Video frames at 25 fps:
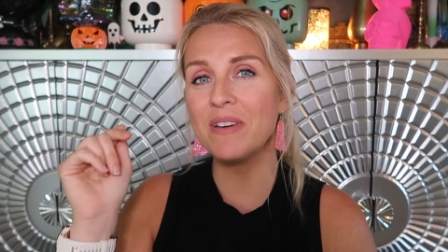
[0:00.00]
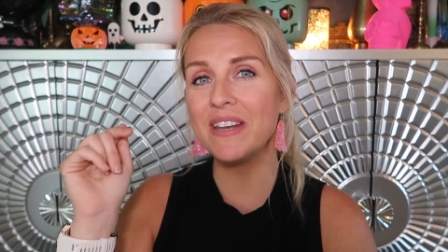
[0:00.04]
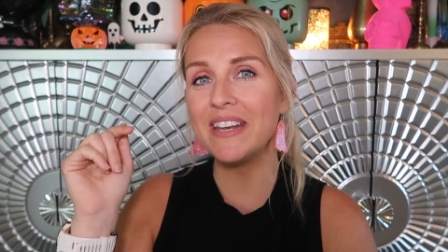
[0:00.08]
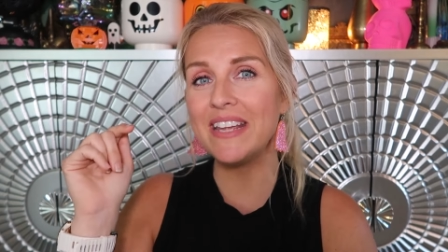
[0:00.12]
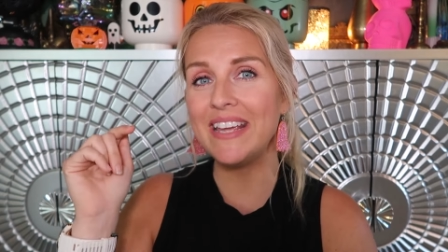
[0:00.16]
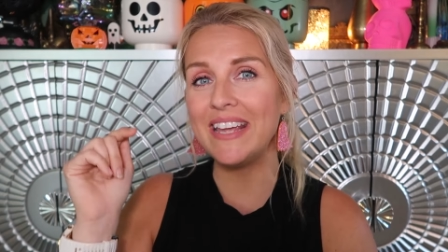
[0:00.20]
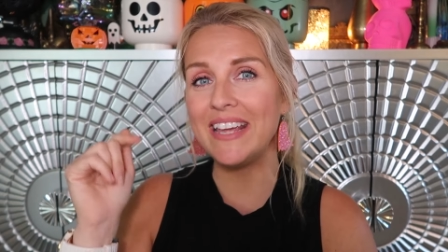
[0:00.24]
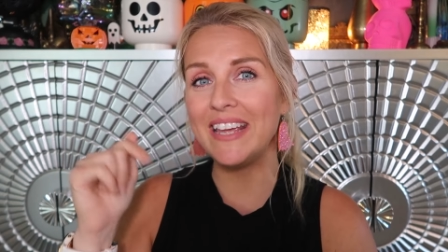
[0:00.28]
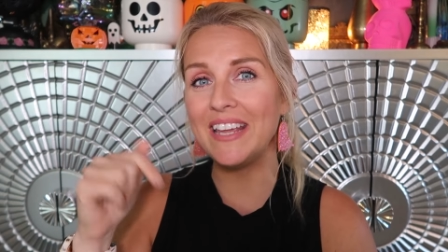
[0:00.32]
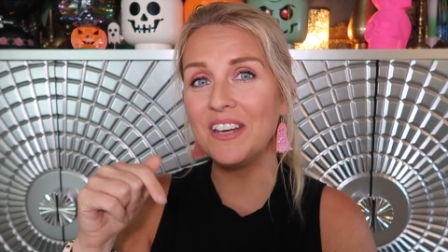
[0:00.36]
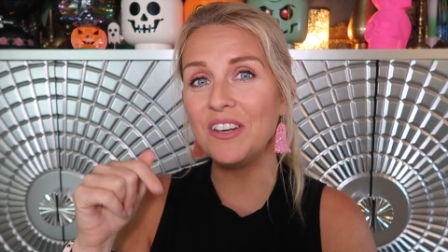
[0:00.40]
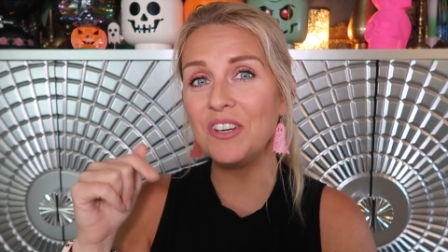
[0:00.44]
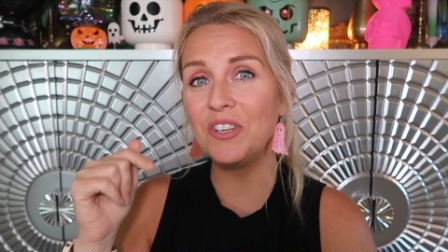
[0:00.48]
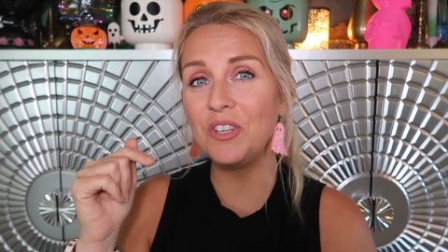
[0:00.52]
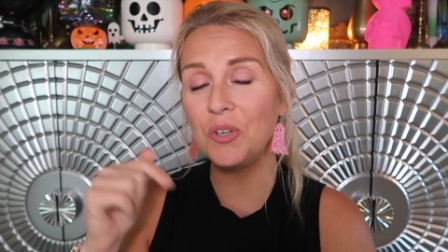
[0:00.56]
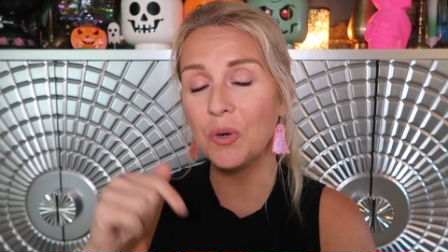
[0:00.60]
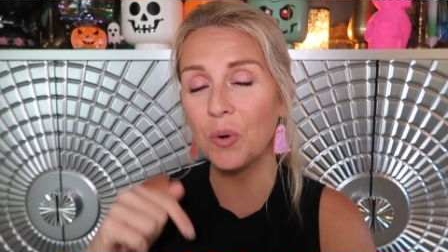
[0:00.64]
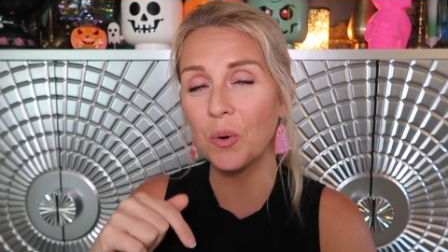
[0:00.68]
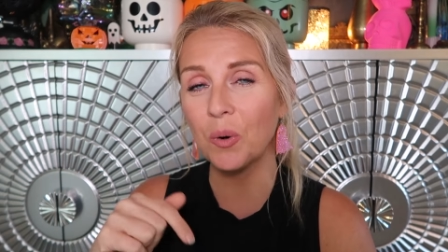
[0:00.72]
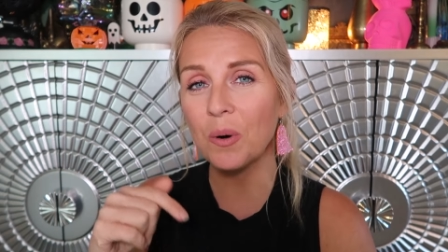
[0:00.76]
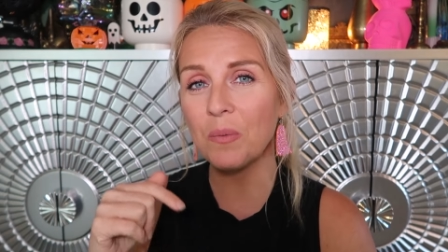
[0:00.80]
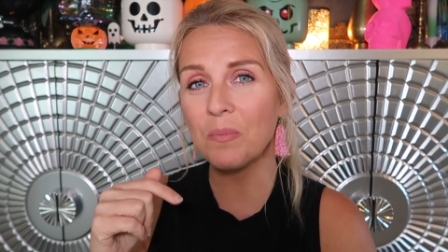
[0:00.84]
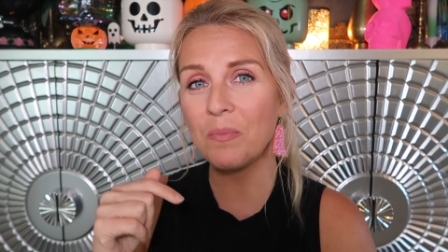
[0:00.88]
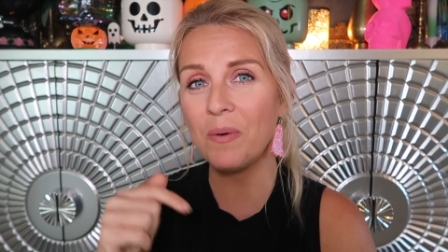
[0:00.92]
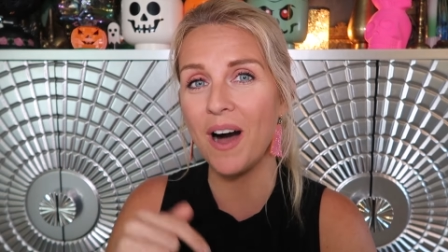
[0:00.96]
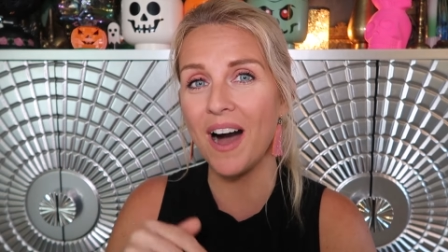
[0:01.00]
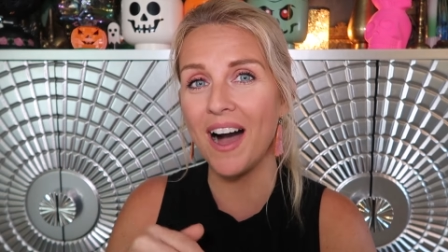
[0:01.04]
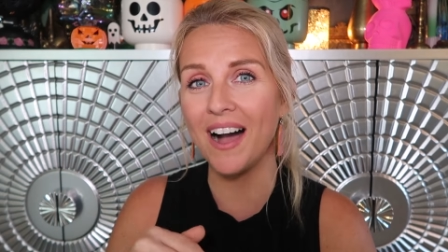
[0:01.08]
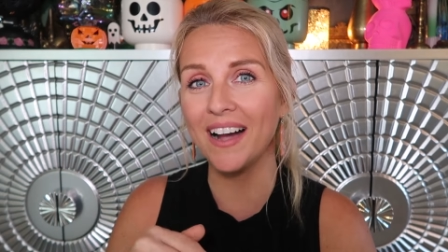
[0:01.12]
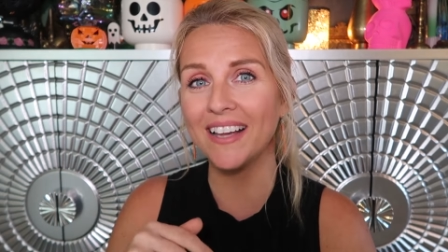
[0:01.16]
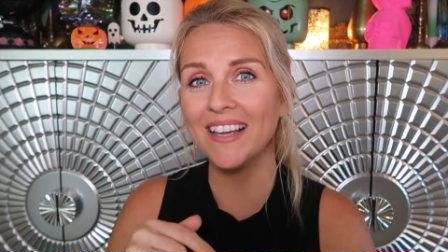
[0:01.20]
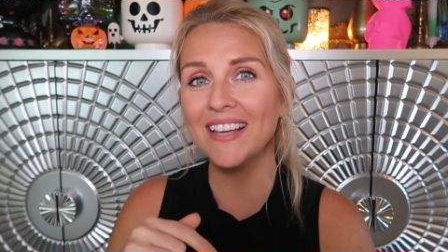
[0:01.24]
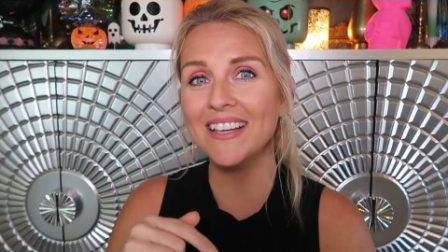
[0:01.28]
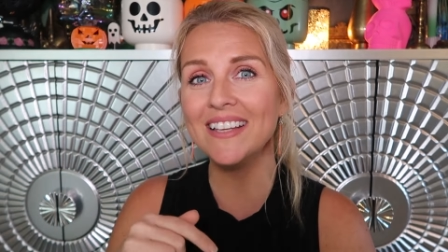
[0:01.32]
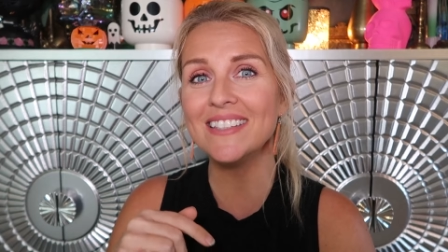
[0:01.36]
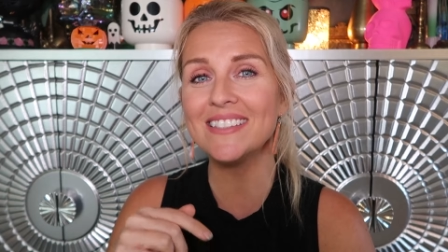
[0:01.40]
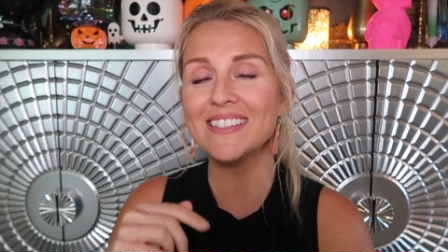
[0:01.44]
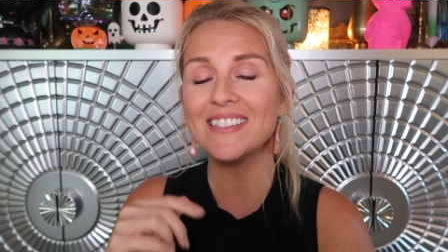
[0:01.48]
money in your
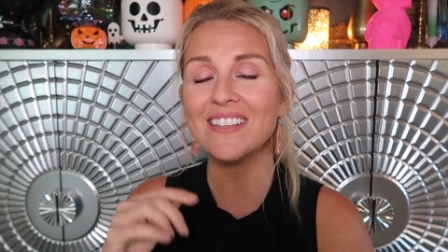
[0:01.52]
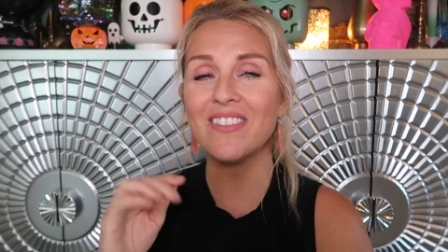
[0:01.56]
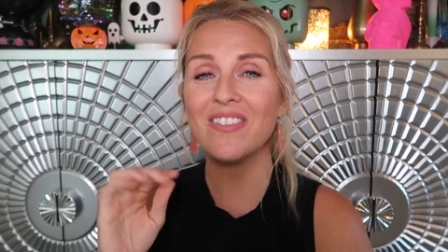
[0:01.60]
pocket,